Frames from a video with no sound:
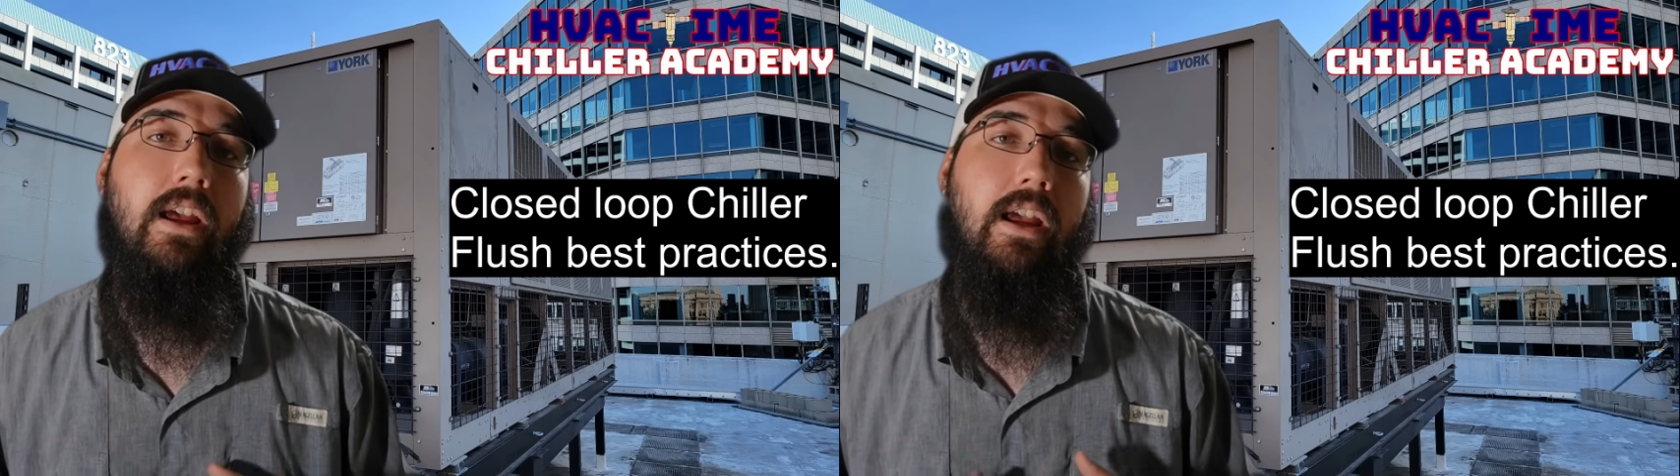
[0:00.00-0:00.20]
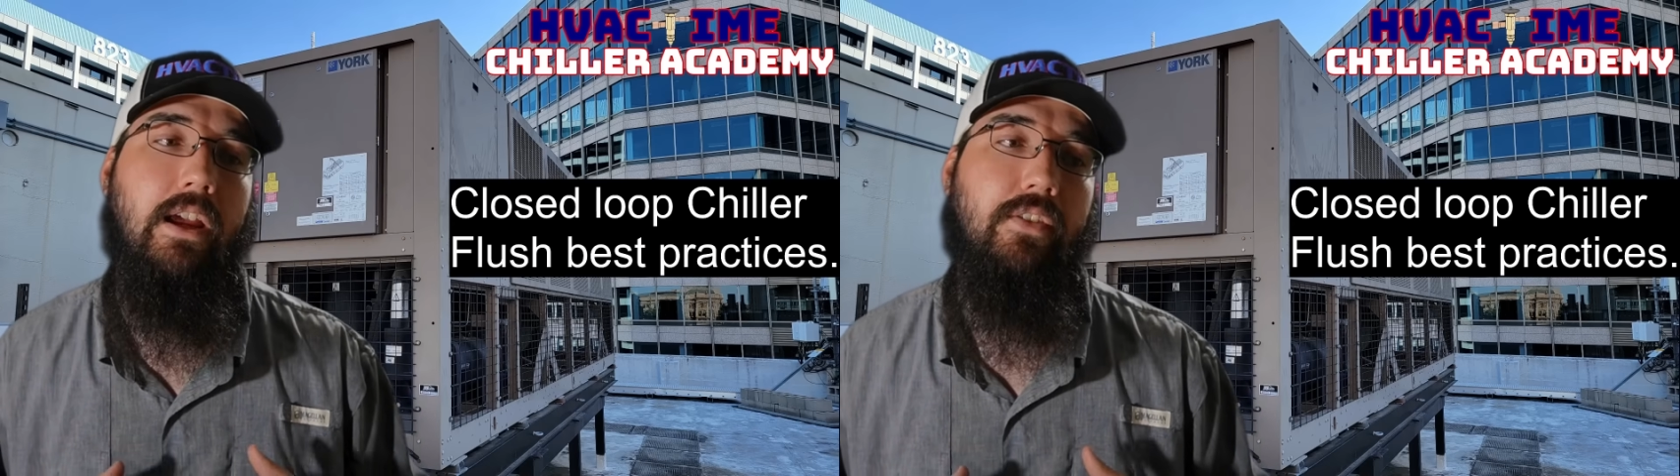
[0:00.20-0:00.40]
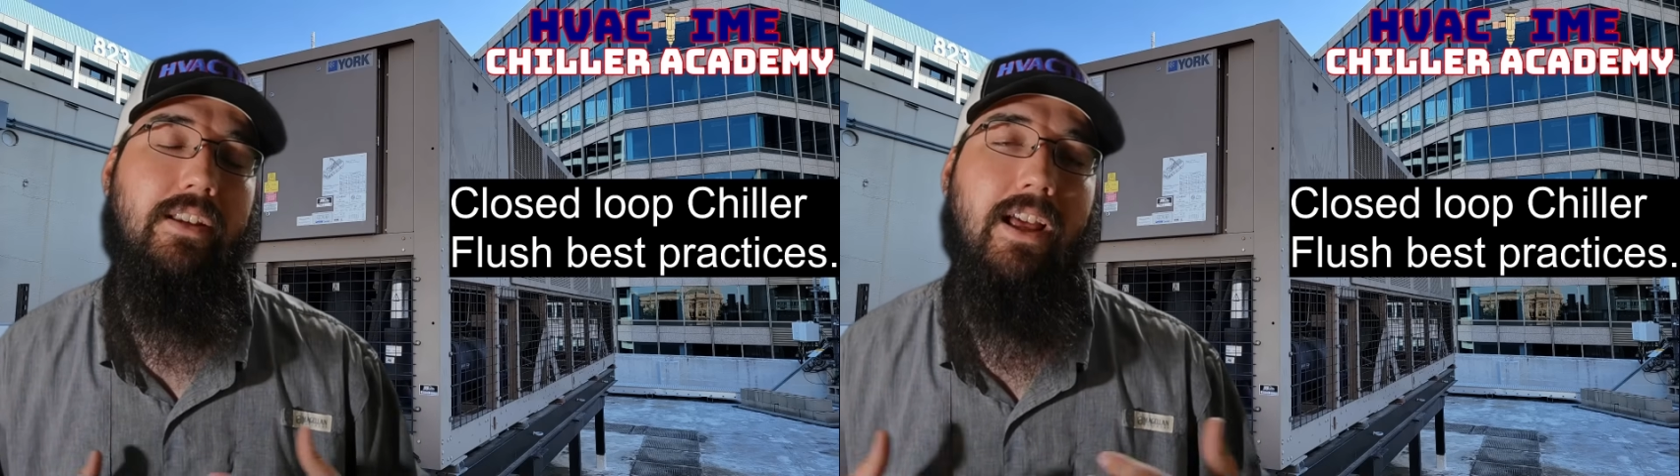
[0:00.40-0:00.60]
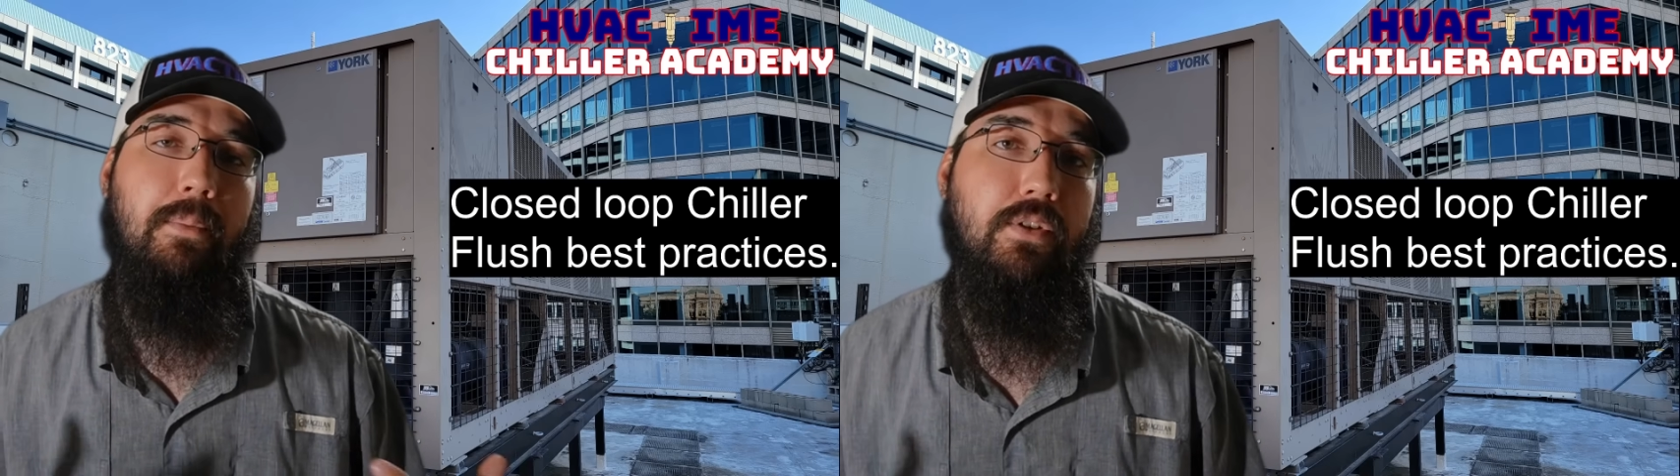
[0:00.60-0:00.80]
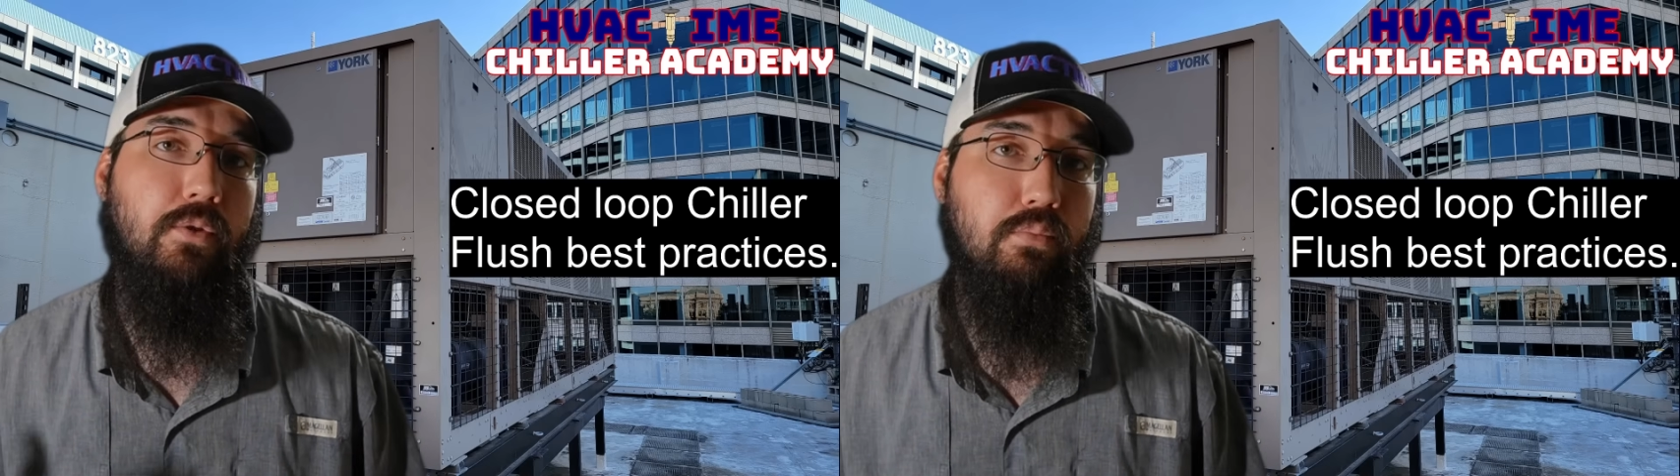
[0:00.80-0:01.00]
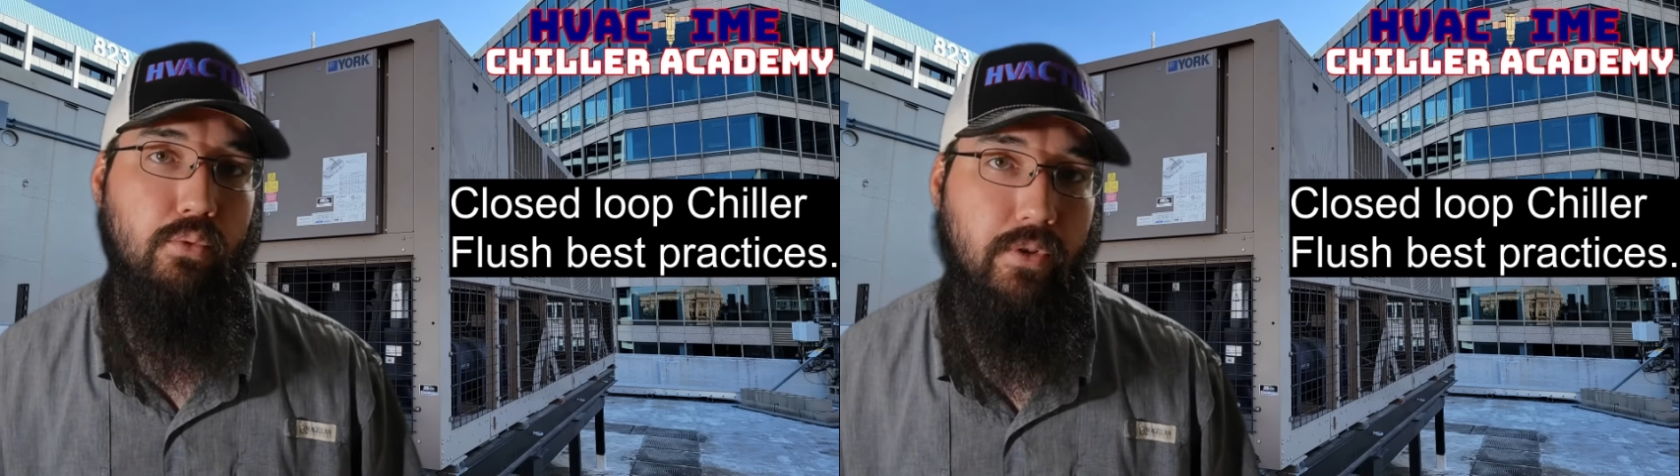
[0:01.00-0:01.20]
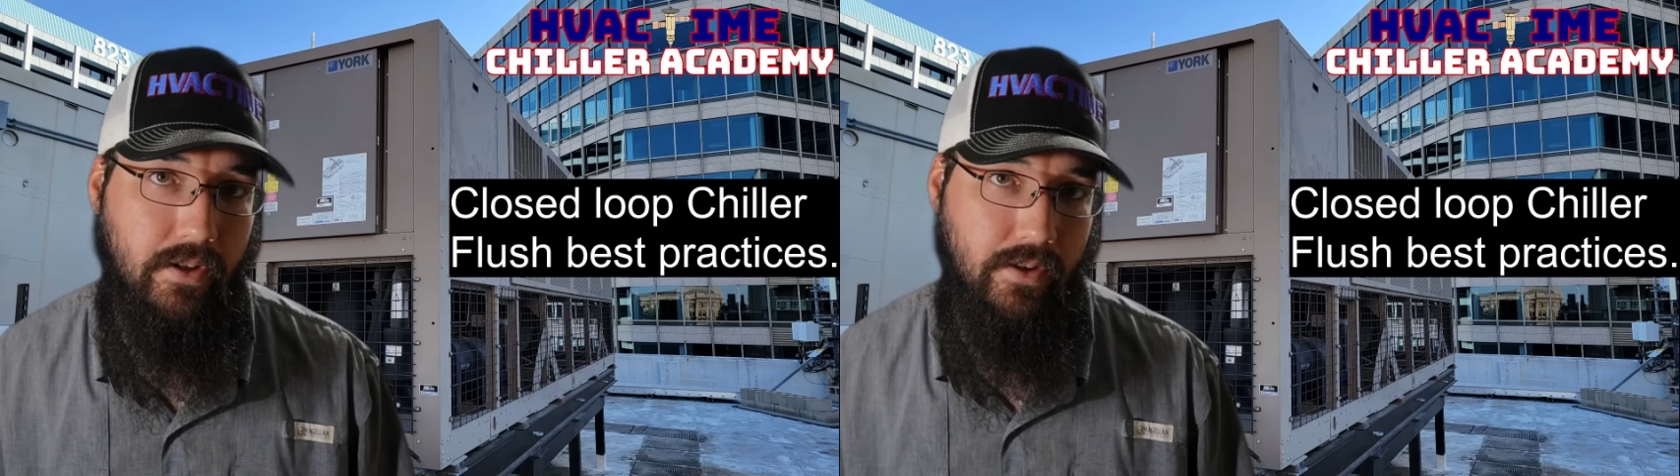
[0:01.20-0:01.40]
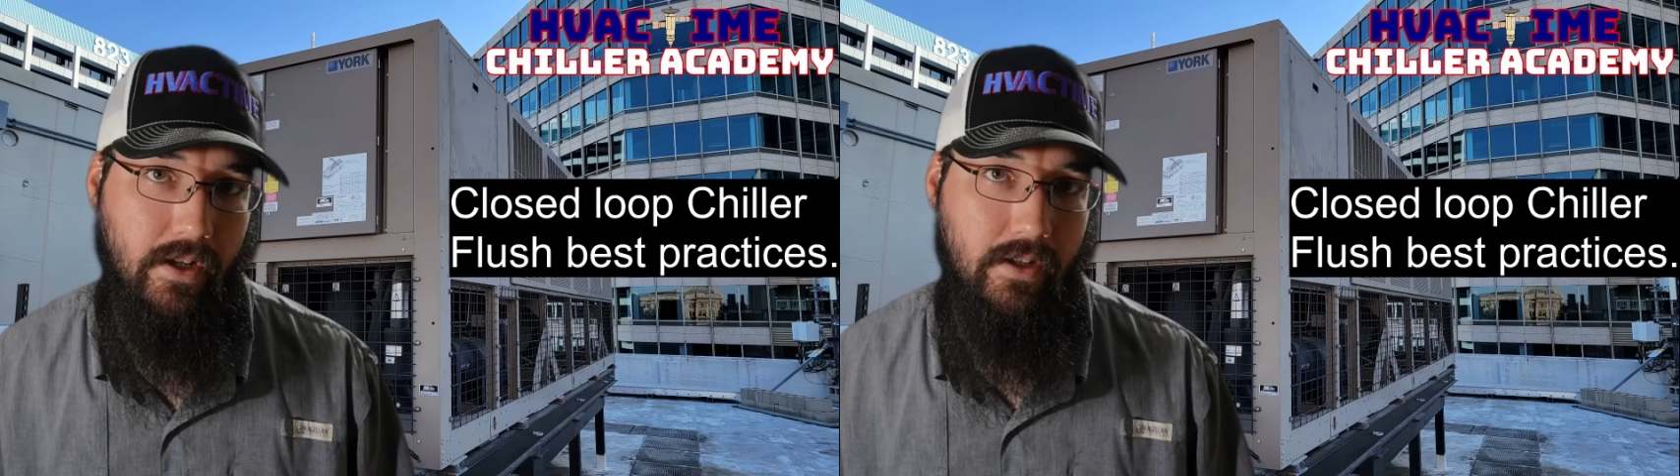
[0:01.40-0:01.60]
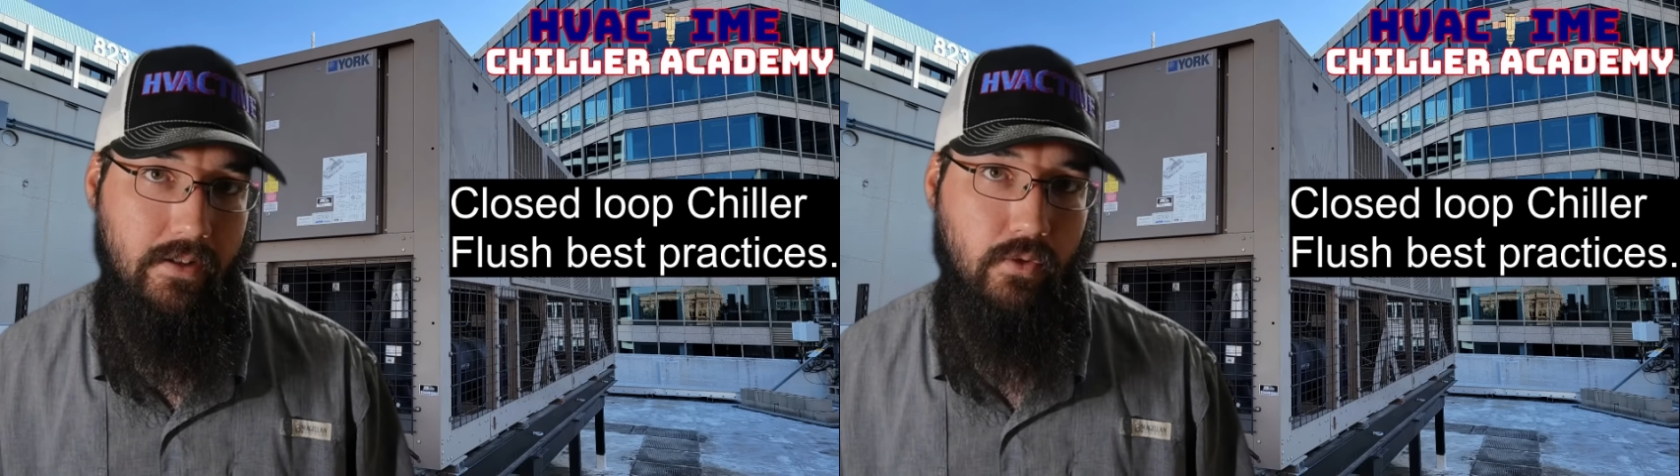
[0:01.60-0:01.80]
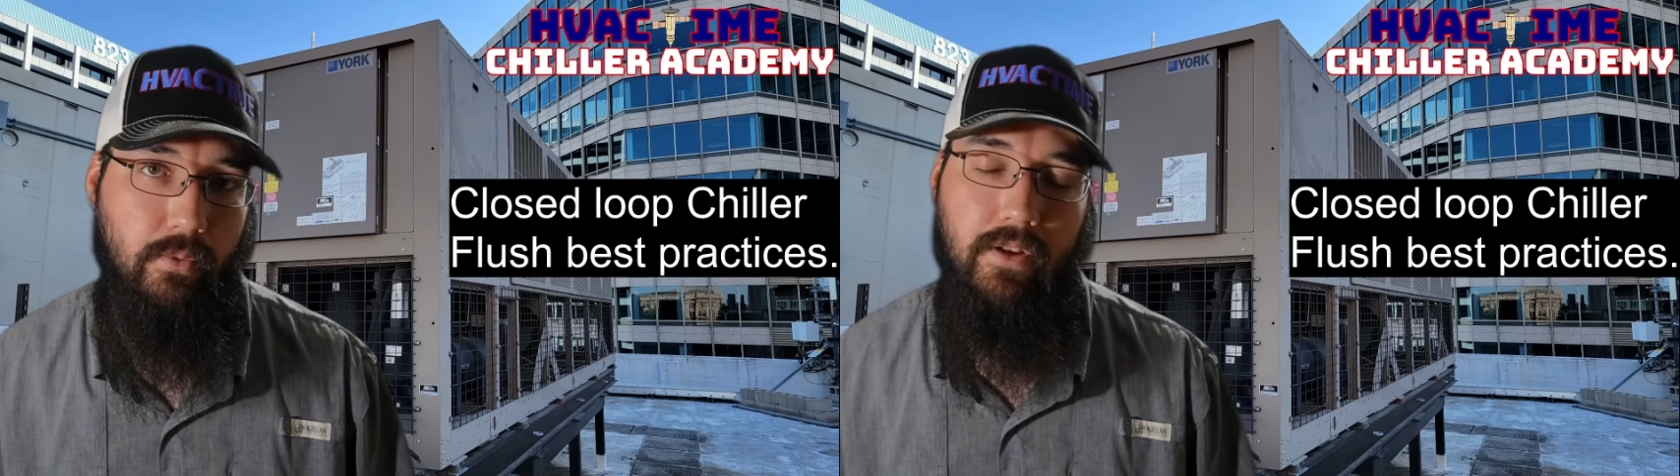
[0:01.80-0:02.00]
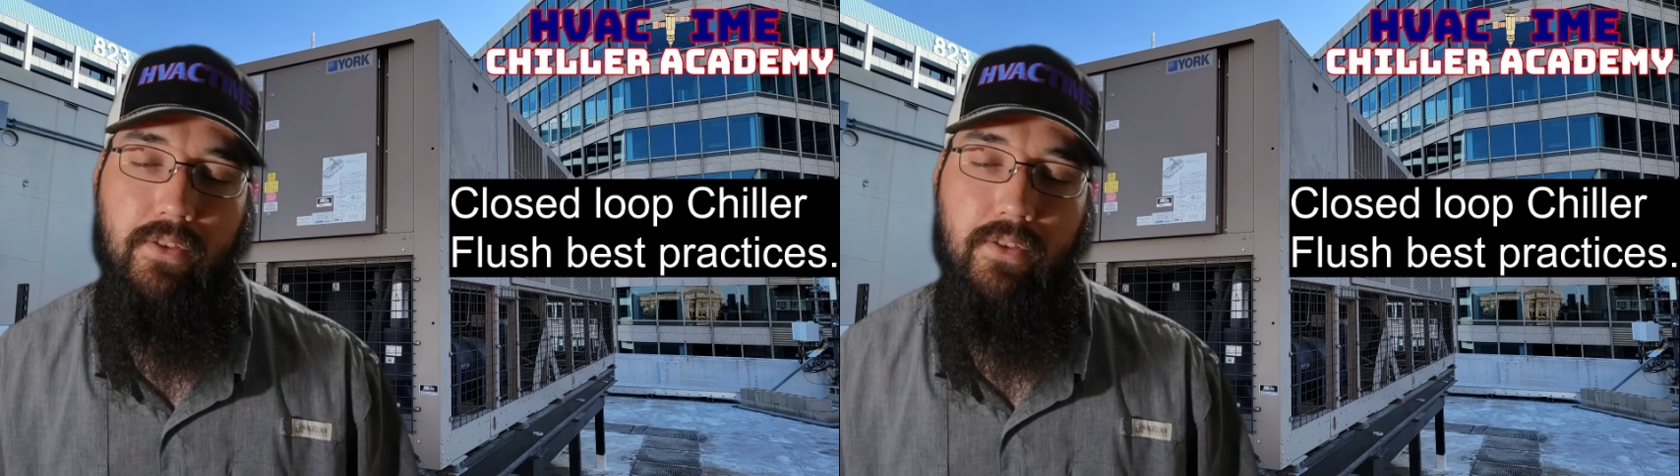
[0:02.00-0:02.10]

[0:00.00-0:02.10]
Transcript: and the type of debris that I deal with.